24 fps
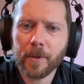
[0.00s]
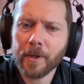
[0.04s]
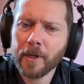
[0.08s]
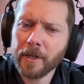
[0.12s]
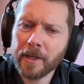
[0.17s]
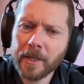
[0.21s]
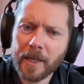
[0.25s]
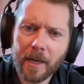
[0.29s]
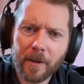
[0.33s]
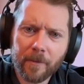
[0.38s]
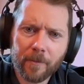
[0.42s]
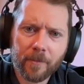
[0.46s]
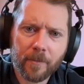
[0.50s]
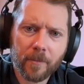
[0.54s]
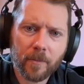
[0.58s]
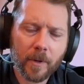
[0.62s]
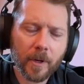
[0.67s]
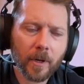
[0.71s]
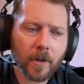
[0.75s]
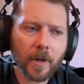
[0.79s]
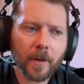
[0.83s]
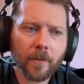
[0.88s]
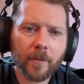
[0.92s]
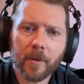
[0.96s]
we don't have
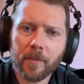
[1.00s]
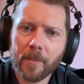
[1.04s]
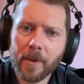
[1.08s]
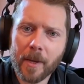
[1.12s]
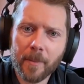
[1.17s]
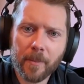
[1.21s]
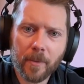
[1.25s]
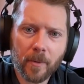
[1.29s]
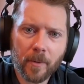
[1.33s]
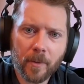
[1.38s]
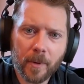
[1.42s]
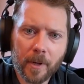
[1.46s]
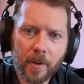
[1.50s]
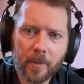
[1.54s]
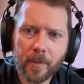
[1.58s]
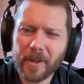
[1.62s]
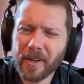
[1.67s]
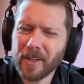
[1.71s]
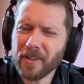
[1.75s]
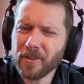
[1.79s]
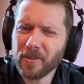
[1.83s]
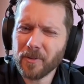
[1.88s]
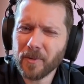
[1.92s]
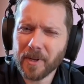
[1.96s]
any paperwork. We
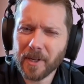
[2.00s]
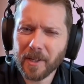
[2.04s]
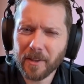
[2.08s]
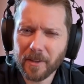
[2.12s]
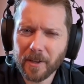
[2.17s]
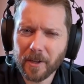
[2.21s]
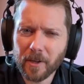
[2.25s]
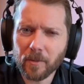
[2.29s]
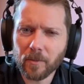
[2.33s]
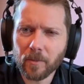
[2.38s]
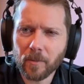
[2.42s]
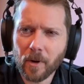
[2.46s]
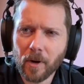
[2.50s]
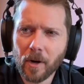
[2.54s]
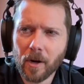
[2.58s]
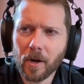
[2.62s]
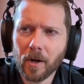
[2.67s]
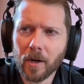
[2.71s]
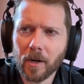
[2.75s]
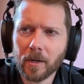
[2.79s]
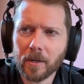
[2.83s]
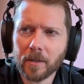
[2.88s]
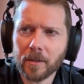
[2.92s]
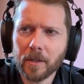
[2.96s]
didn't do anything
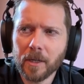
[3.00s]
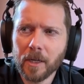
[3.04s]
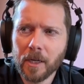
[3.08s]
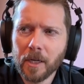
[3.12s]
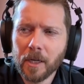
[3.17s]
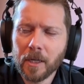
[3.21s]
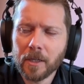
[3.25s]
wrong.